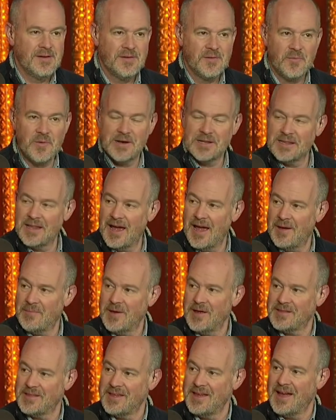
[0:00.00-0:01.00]
when Lamb
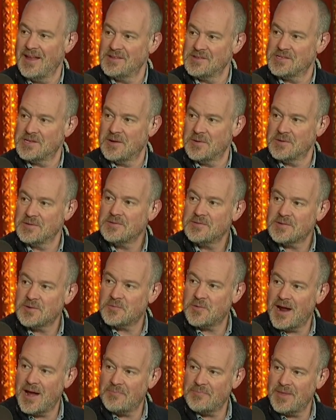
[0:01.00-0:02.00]
hit the end zone to
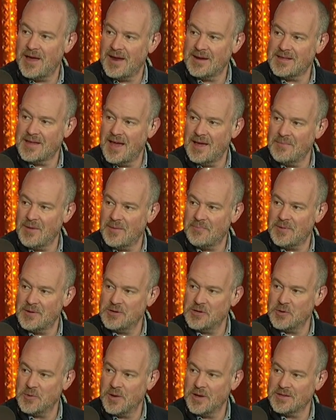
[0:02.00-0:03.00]
wrap that game up in
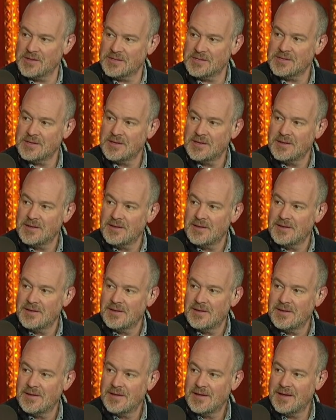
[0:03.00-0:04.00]
New England
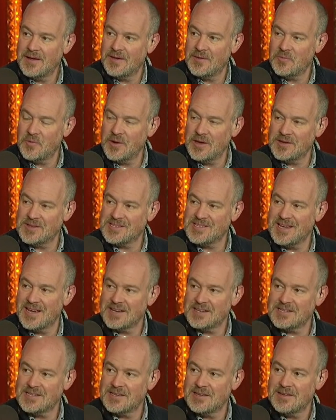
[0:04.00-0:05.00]
in week
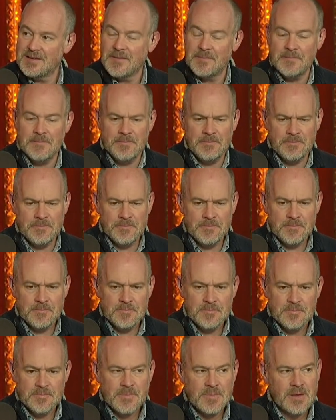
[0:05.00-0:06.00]
six?
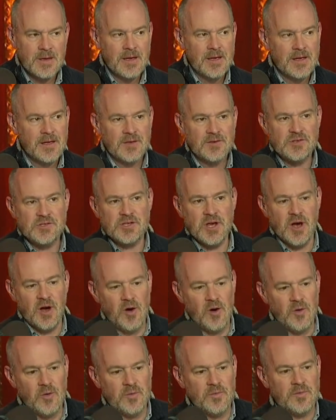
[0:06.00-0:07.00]

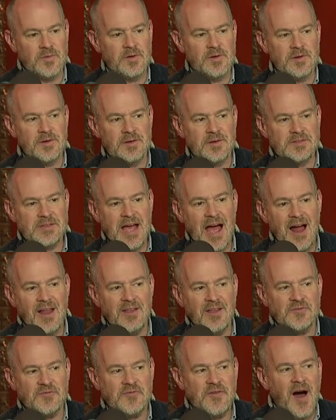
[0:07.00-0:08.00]
So
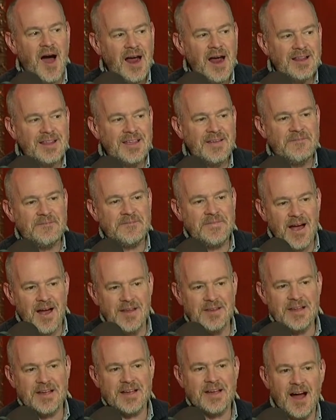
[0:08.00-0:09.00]
Dallas finally
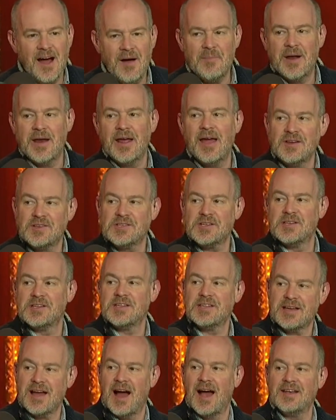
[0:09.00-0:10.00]
found the combination of
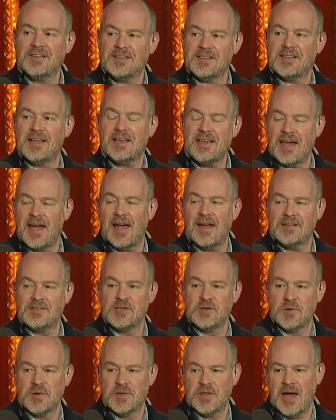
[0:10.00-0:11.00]
the guys that they can't
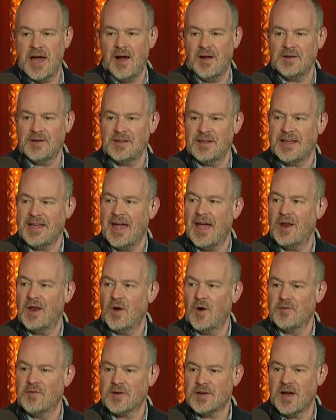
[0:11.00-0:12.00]
do without, they can't
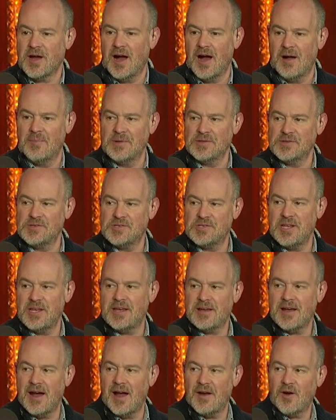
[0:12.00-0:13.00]
overcome, and
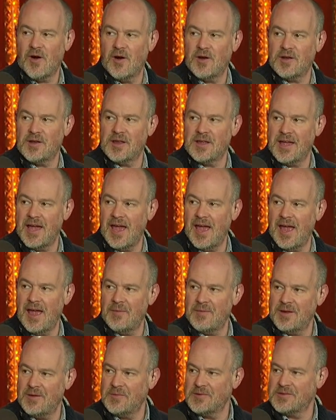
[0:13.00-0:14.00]
Zeke got hurt in the game,
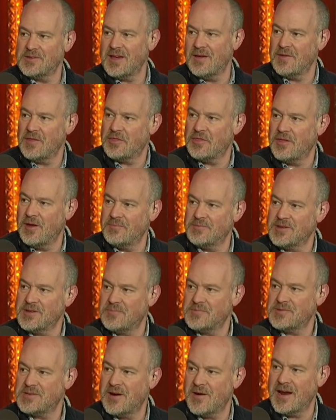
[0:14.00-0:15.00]
and he was giving thumbs
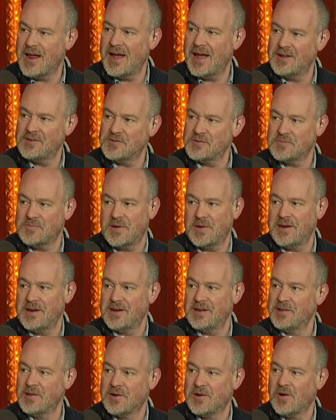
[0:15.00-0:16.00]
up to Aaron Andrews, but he
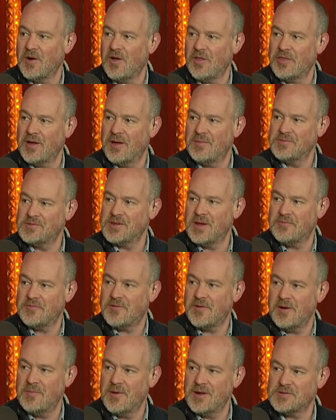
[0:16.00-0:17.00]
didn't look all thumbs up
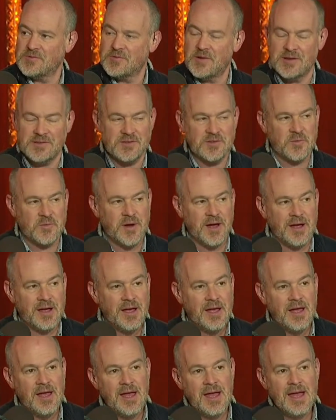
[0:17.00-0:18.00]
very much the rest of the way.
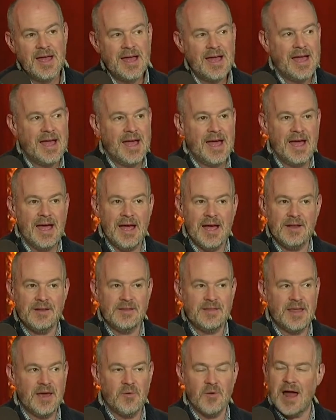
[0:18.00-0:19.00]

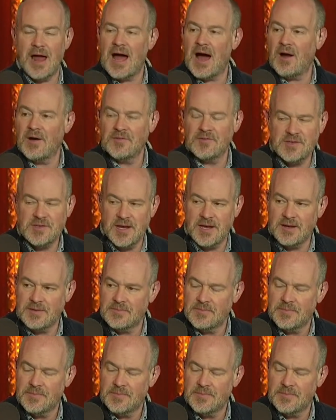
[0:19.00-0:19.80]
And they were out of sync,